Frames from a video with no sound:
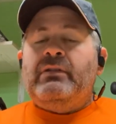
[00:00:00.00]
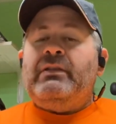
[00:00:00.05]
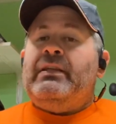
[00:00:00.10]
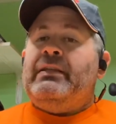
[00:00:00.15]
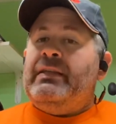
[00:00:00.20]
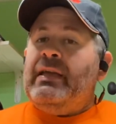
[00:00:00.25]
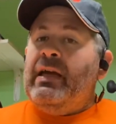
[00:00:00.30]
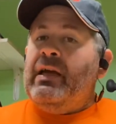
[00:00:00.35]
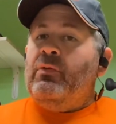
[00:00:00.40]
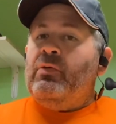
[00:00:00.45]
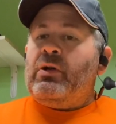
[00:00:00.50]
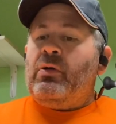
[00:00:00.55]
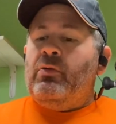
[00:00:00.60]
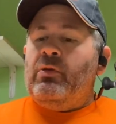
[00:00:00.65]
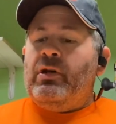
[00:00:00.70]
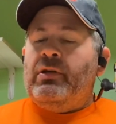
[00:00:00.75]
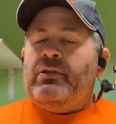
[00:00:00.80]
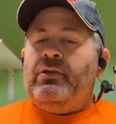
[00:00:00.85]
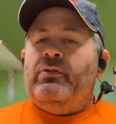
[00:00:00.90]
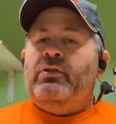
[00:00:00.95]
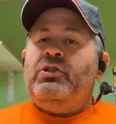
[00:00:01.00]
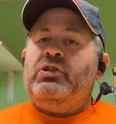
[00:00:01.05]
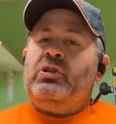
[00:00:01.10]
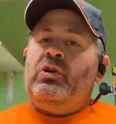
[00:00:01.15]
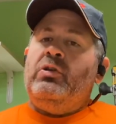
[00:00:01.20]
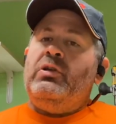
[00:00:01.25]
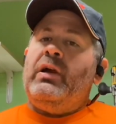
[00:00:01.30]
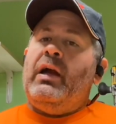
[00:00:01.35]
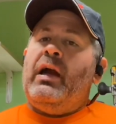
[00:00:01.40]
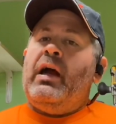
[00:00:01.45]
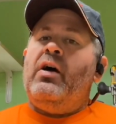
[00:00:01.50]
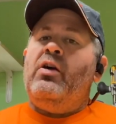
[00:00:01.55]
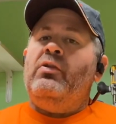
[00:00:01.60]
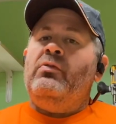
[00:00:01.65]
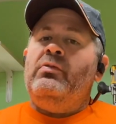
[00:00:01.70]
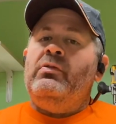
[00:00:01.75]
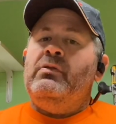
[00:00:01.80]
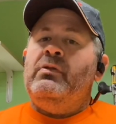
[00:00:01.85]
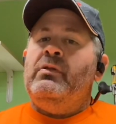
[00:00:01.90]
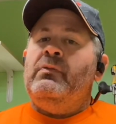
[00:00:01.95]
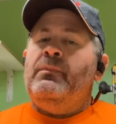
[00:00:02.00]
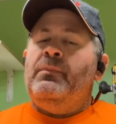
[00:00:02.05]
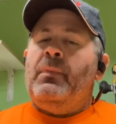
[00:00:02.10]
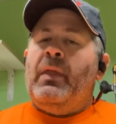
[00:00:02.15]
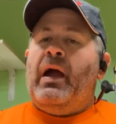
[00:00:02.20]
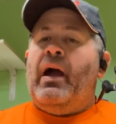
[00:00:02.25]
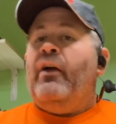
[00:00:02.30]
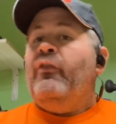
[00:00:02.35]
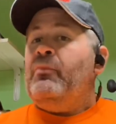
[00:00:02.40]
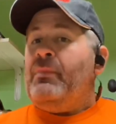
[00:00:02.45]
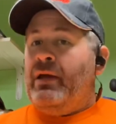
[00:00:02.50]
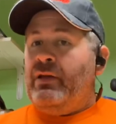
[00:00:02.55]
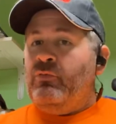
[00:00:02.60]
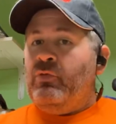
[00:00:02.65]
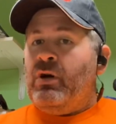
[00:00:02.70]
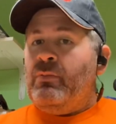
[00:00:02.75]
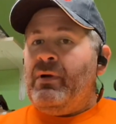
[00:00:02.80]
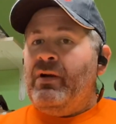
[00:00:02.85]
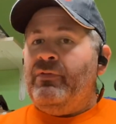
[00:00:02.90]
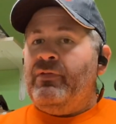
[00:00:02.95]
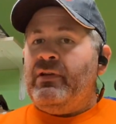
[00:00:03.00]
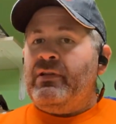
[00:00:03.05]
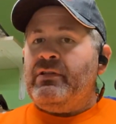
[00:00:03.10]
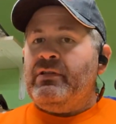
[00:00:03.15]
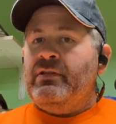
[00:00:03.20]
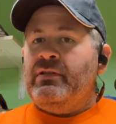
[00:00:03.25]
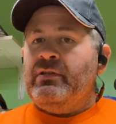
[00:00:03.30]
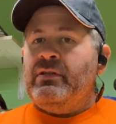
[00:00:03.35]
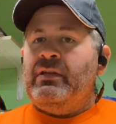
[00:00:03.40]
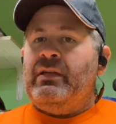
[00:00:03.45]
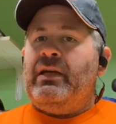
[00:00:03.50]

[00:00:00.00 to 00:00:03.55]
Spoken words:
today what I want to do is show you how I've made one of my fences,